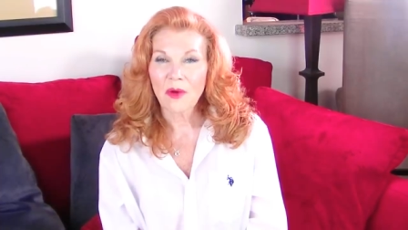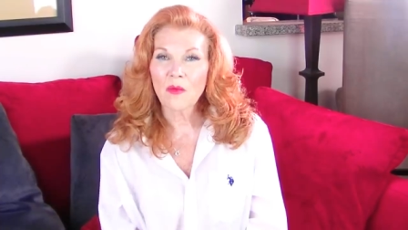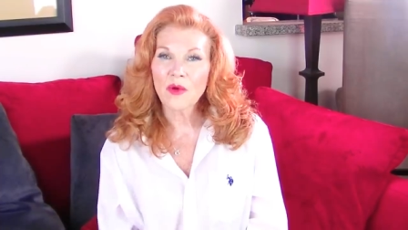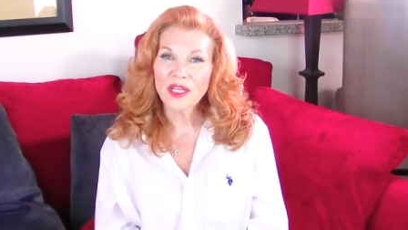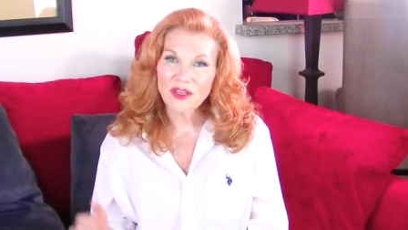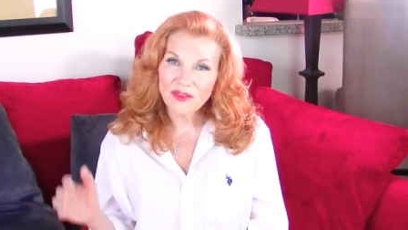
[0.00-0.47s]

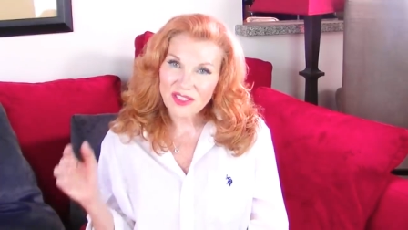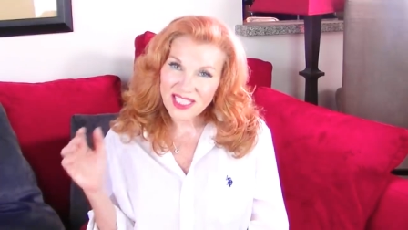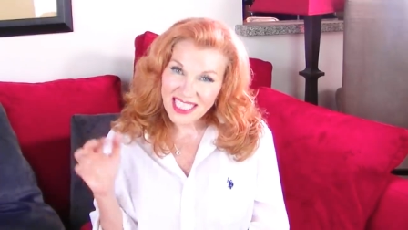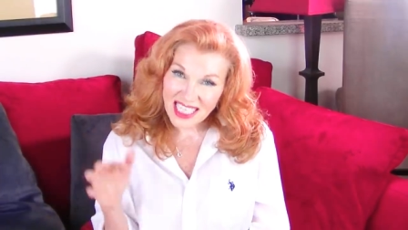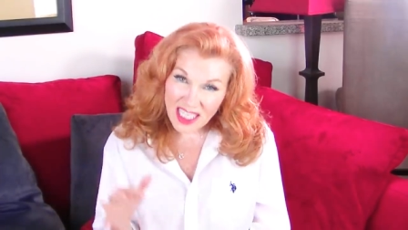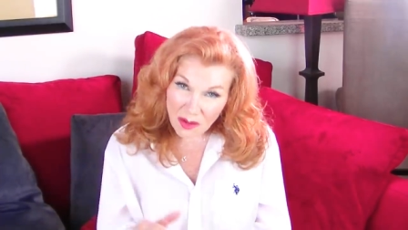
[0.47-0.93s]
But when you
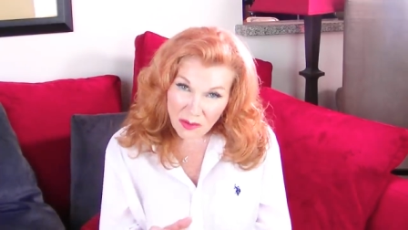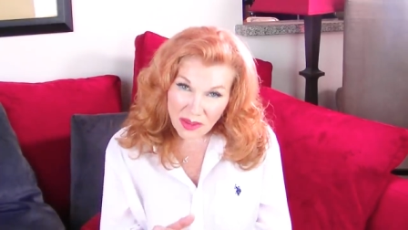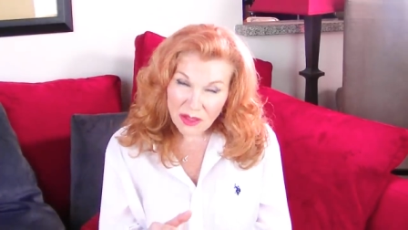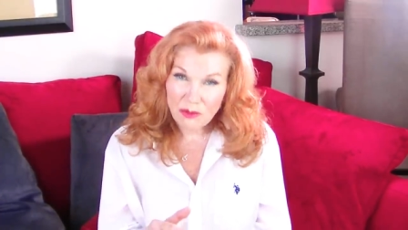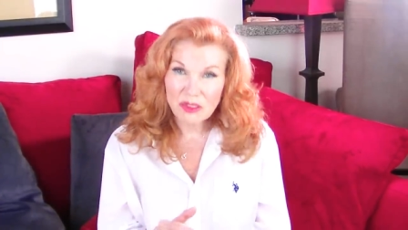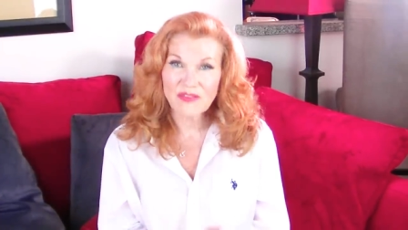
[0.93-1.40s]
deal
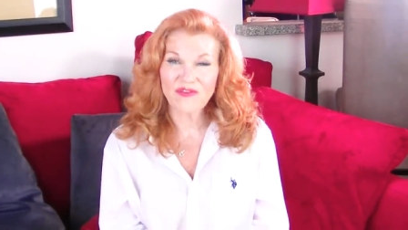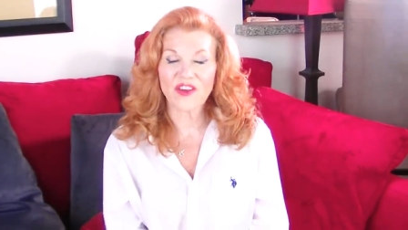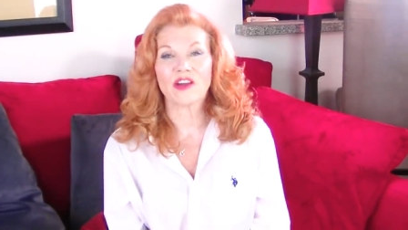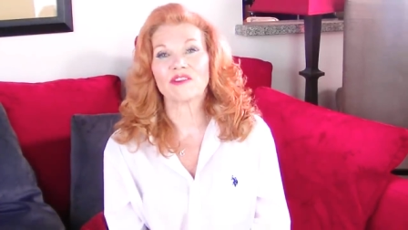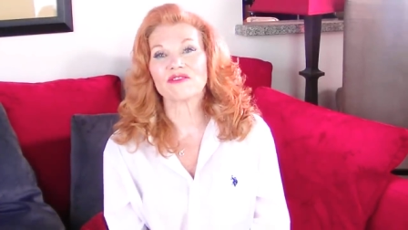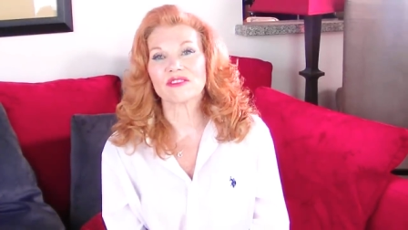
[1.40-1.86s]
with those
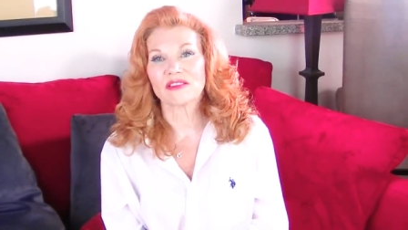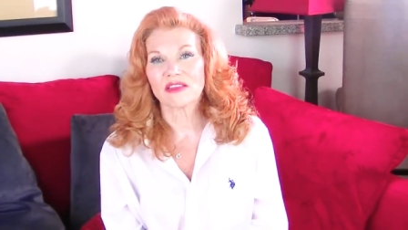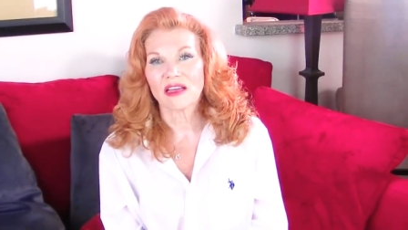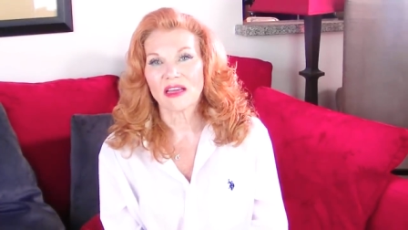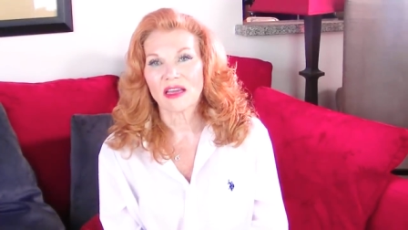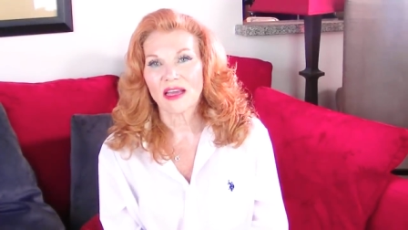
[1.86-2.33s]

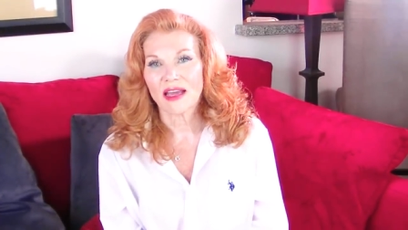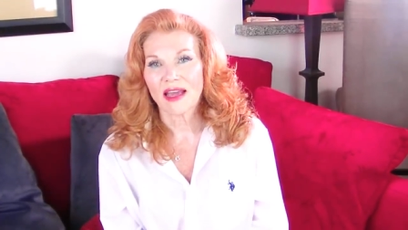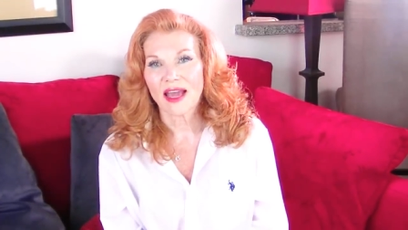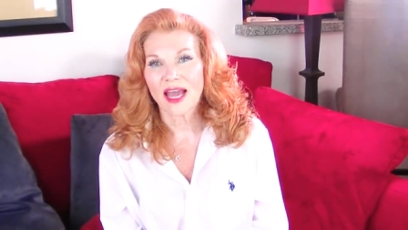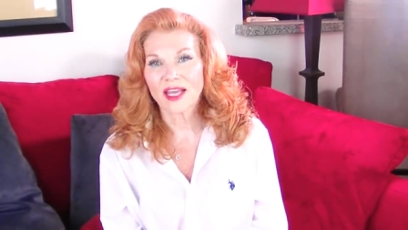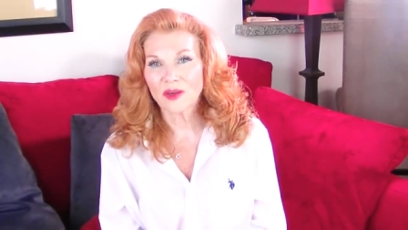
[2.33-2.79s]
fears
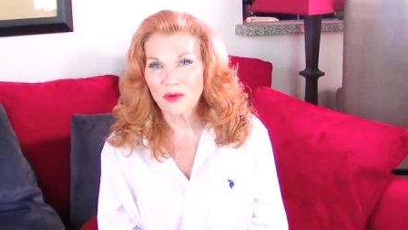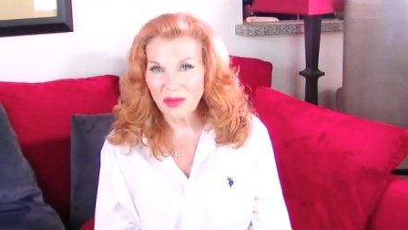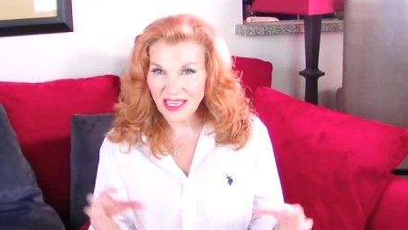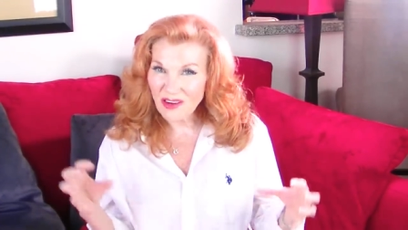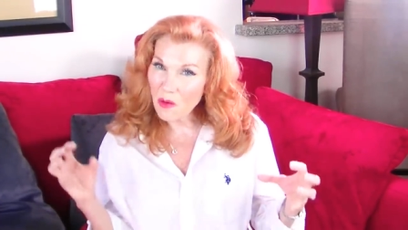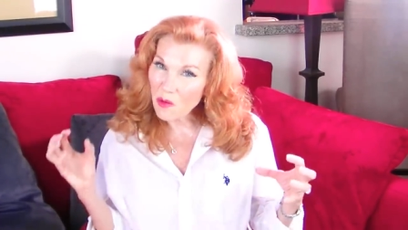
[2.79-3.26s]
and
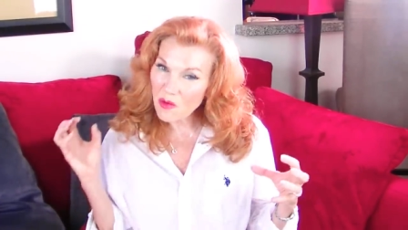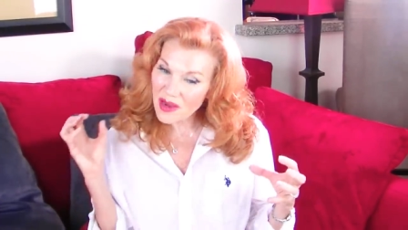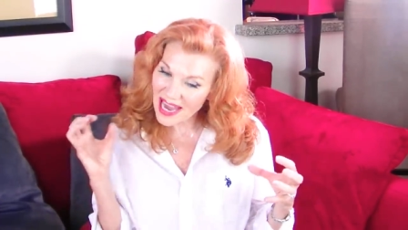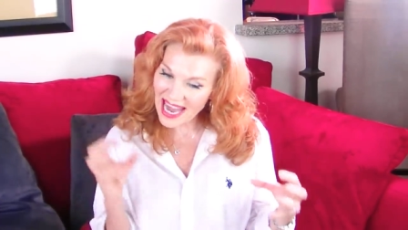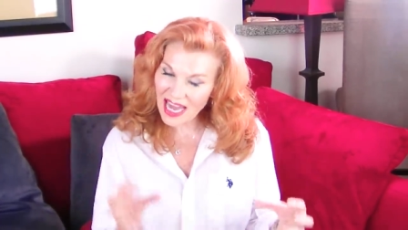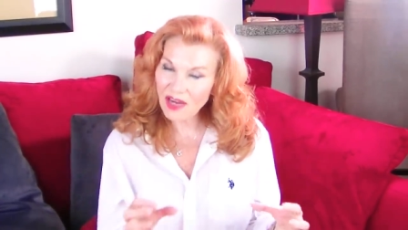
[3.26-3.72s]
you
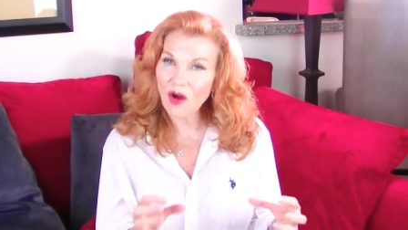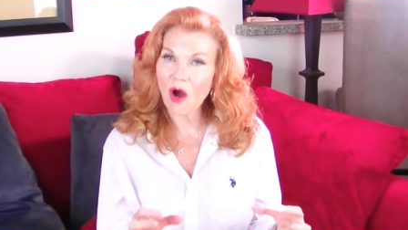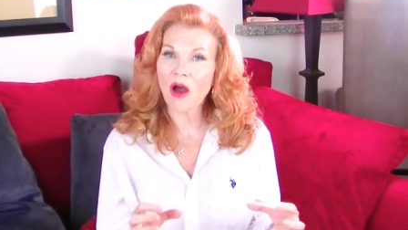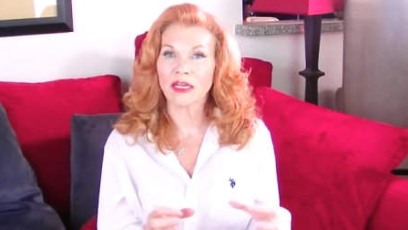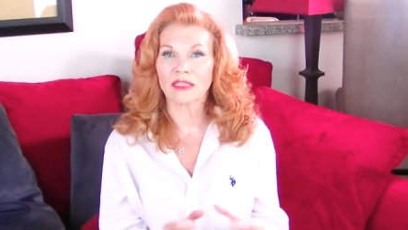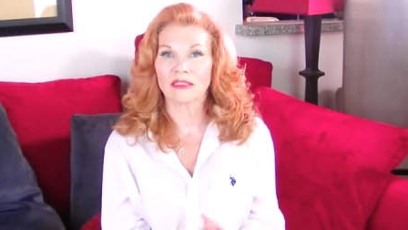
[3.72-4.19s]
go head
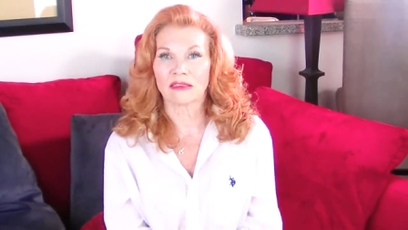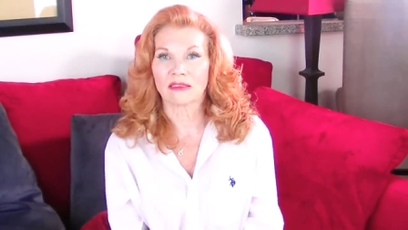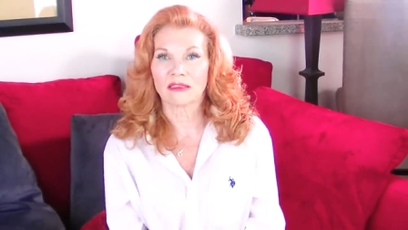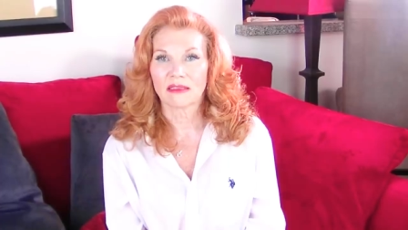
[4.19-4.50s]
on